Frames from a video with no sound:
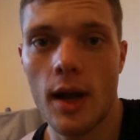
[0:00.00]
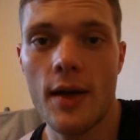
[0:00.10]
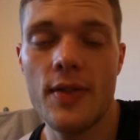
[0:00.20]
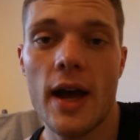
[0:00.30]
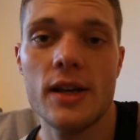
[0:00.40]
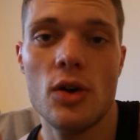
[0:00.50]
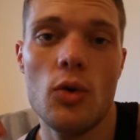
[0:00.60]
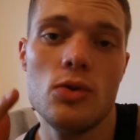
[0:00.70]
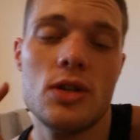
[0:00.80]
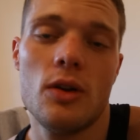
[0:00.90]
and that is
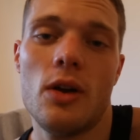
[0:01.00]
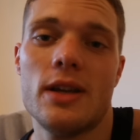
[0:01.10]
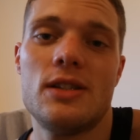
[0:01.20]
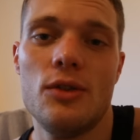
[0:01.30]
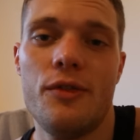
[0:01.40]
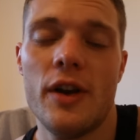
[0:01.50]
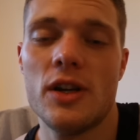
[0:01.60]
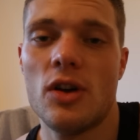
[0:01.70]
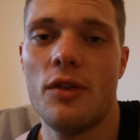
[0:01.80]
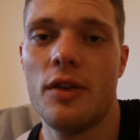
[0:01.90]
also going to
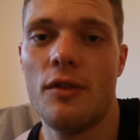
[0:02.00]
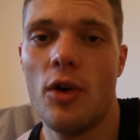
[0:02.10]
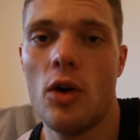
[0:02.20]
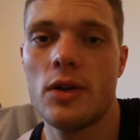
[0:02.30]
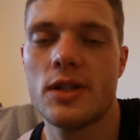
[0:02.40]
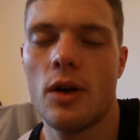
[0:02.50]
finish off the vlog.